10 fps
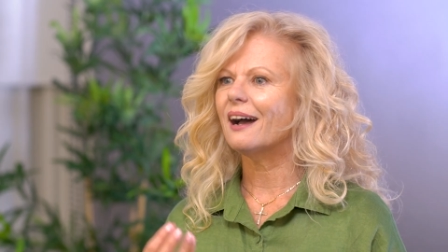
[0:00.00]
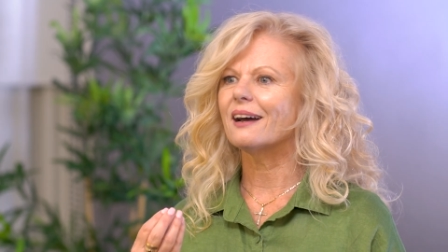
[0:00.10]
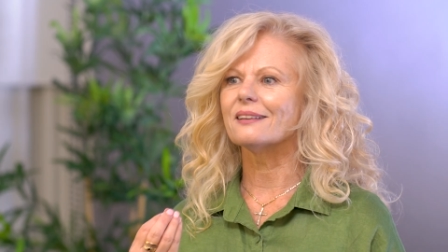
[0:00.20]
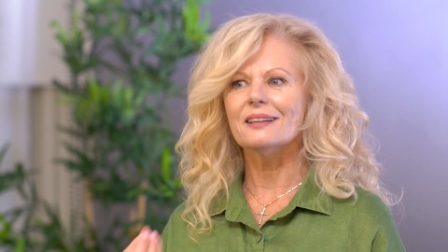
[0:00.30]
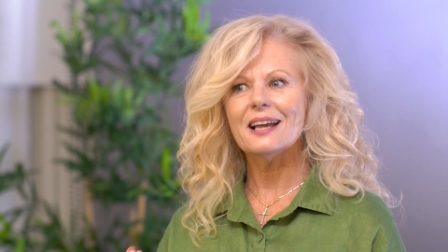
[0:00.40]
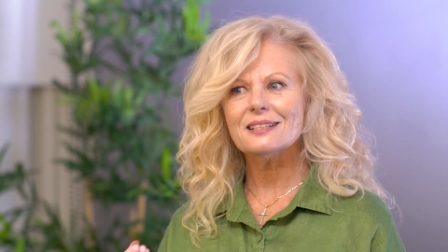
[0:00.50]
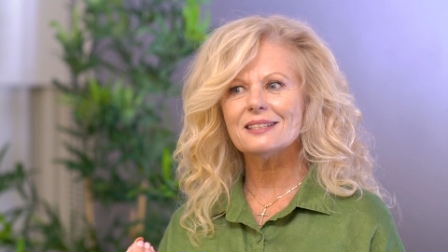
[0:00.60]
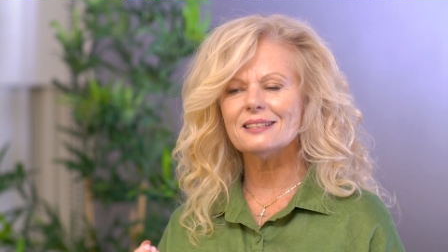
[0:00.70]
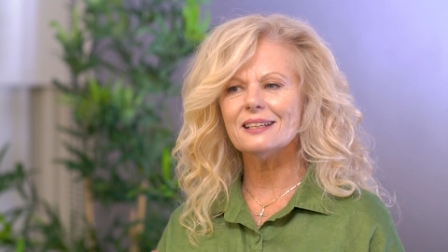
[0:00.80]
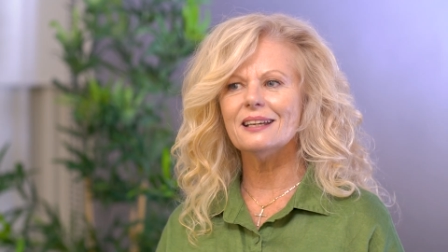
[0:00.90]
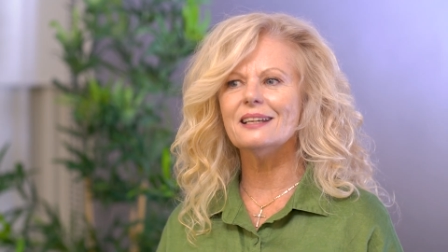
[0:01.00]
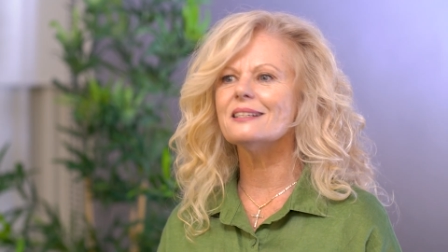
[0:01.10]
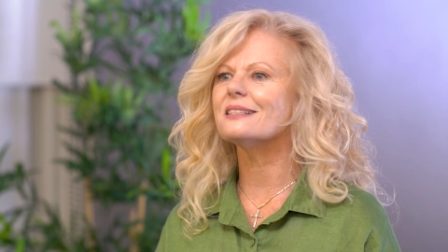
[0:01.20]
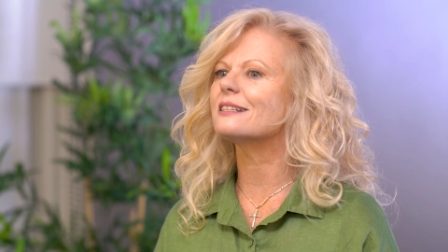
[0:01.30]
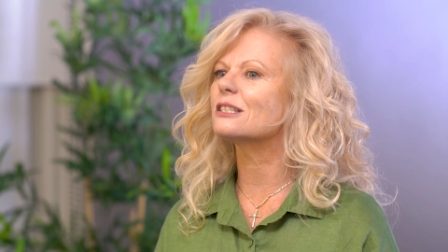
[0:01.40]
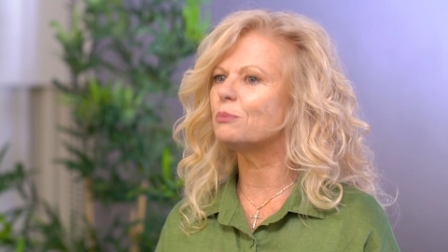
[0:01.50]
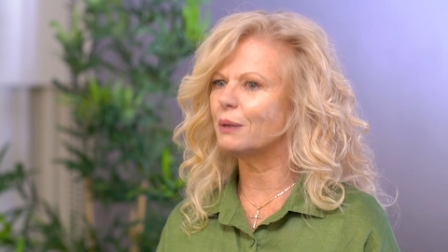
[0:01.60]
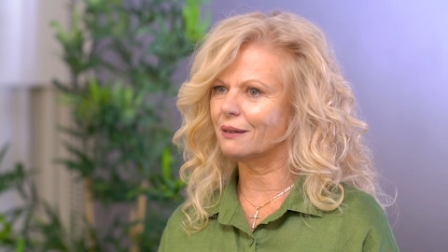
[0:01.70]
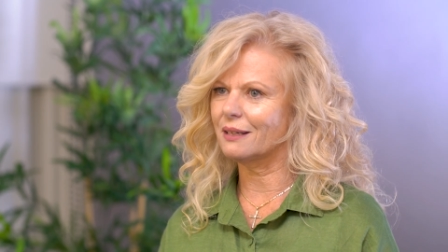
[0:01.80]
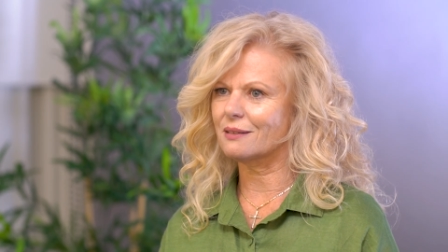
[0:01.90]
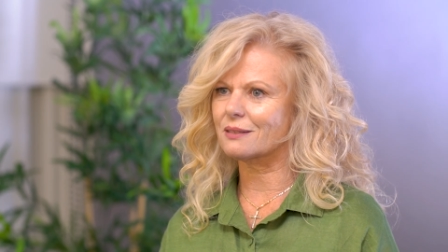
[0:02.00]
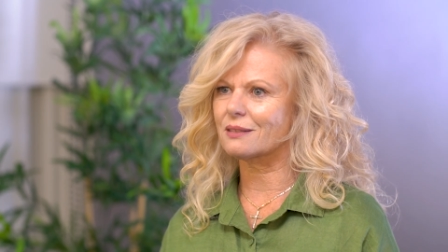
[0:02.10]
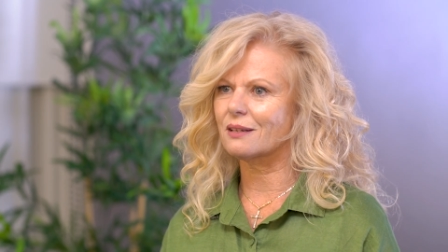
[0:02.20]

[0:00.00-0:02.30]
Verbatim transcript: unless it is experienced.